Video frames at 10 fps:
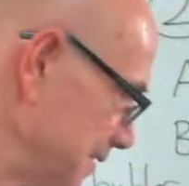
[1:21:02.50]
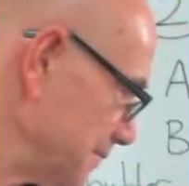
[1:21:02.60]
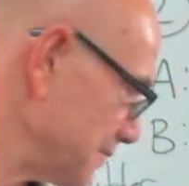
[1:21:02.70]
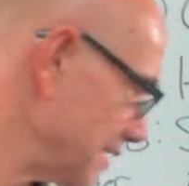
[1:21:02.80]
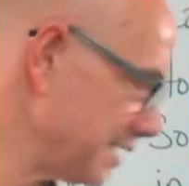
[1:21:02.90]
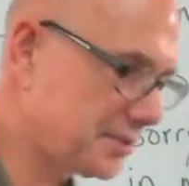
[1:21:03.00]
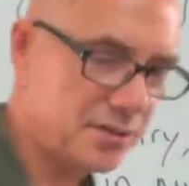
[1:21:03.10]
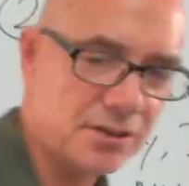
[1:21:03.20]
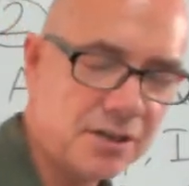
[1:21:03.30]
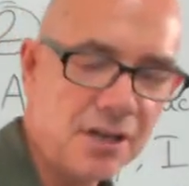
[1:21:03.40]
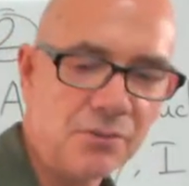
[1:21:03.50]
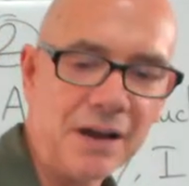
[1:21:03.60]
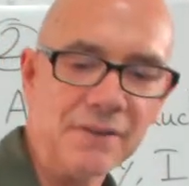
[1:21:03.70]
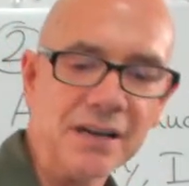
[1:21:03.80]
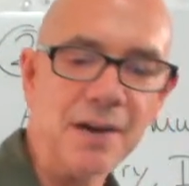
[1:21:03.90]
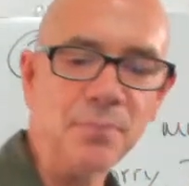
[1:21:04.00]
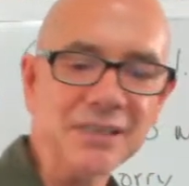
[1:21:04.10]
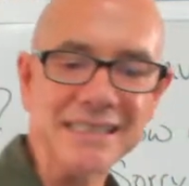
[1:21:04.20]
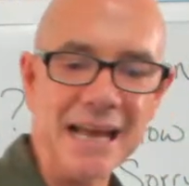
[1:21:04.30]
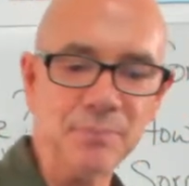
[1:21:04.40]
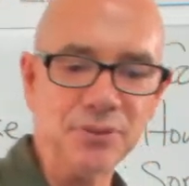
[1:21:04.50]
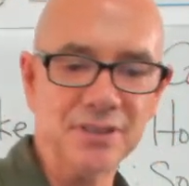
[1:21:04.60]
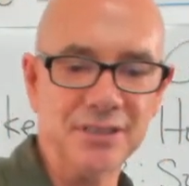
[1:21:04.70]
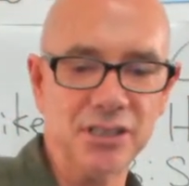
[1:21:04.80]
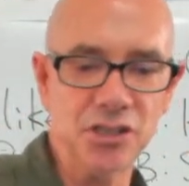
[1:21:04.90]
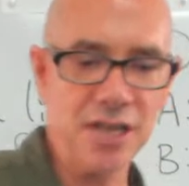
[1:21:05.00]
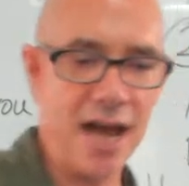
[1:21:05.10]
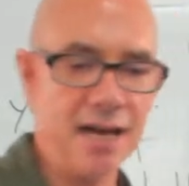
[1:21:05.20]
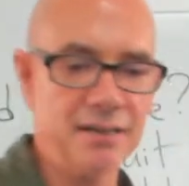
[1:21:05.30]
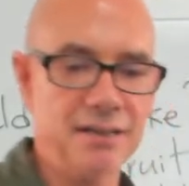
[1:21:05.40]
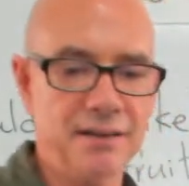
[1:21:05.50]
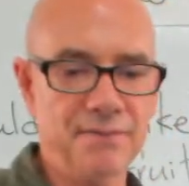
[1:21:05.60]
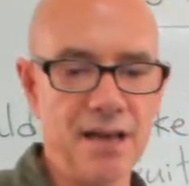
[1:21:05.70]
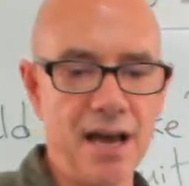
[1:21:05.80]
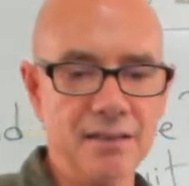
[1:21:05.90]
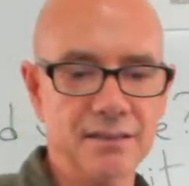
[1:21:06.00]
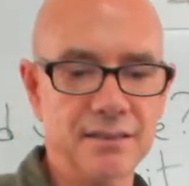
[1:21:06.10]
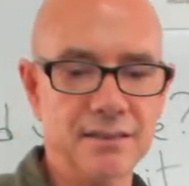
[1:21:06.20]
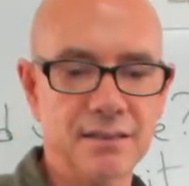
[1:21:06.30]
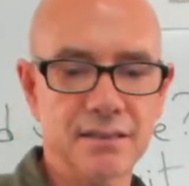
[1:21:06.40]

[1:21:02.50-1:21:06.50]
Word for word: right? So we have a couple examples in the chat of that.